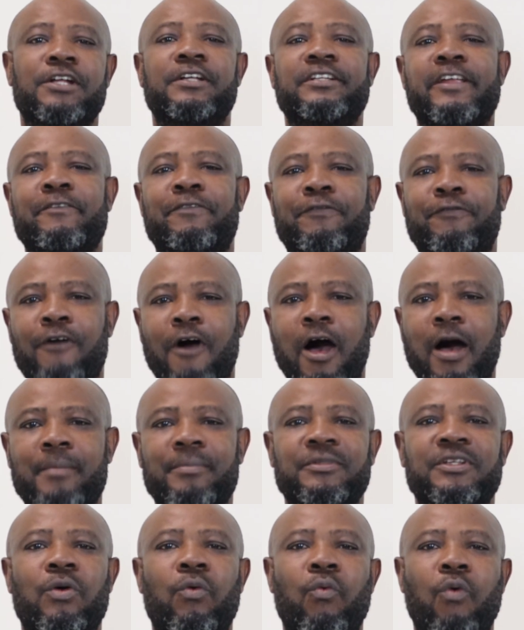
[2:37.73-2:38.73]
they
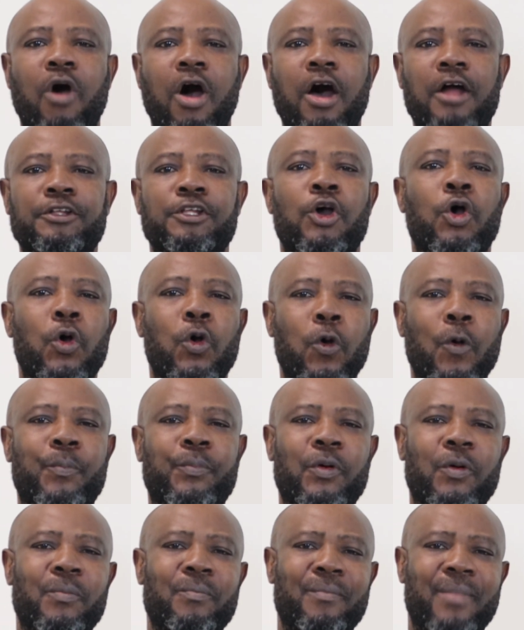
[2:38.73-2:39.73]
form the word
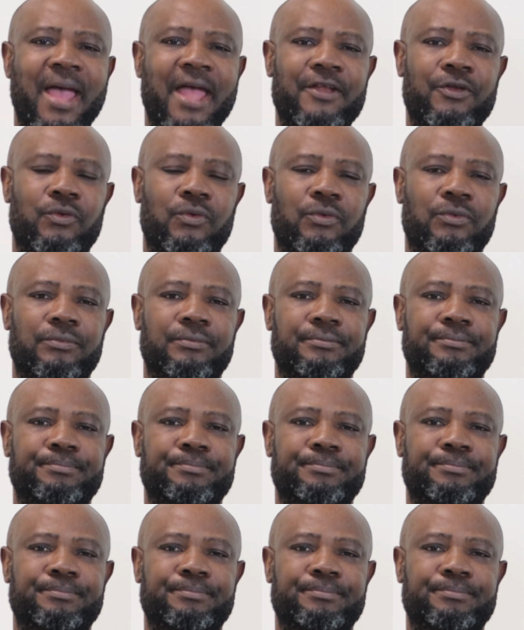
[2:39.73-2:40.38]
hupomeno.